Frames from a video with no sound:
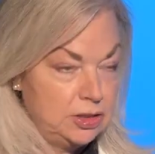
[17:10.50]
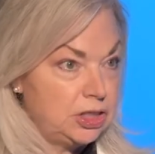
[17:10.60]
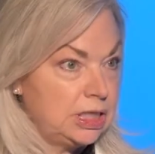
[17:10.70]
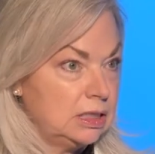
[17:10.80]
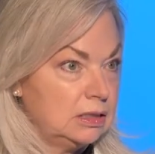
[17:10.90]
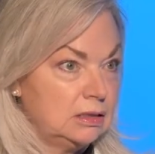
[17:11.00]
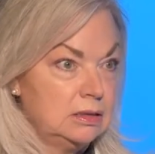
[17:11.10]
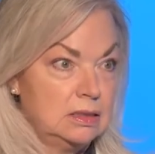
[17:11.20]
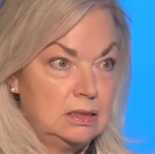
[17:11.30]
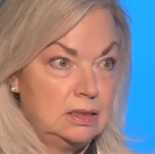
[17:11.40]

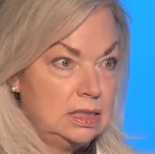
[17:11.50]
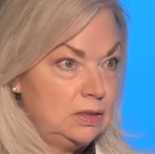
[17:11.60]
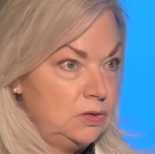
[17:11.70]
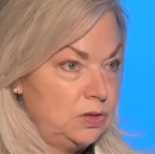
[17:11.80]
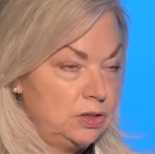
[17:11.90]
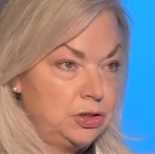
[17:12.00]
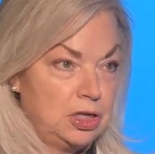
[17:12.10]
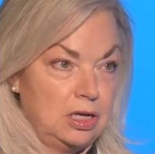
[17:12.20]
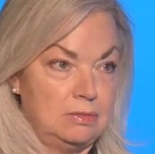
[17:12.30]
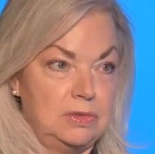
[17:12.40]
jail, they lose their
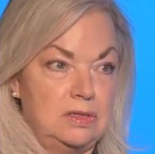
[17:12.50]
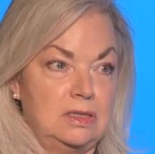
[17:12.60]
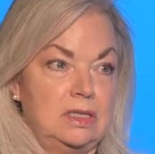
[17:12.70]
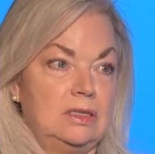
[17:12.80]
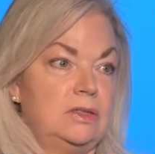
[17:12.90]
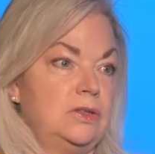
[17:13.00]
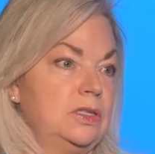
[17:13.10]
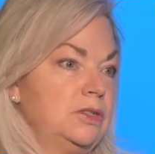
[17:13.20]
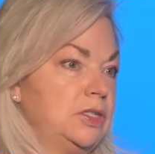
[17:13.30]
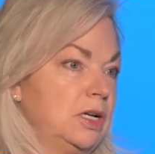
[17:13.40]
jobs. They lose
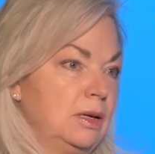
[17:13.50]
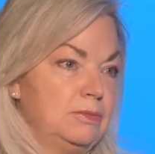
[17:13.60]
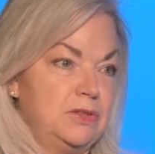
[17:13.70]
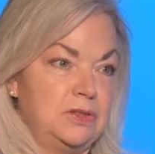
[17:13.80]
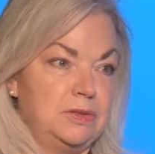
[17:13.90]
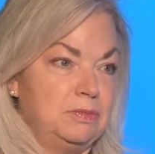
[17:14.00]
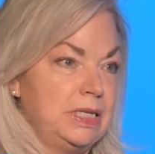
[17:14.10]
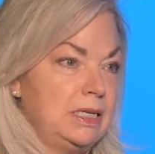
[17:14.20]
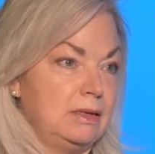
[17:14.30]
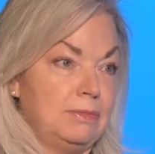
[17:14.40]
their jobs,
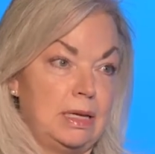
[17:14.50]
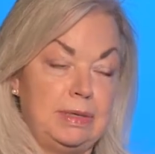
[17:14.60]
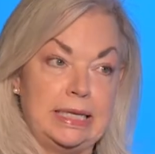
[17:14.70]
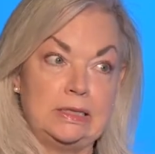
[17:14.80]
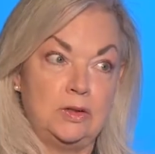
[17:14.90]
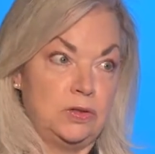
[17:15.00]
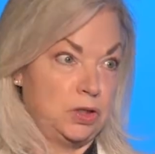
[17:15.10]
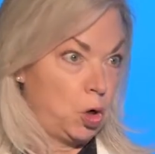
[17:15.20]
meaning maybe they lose their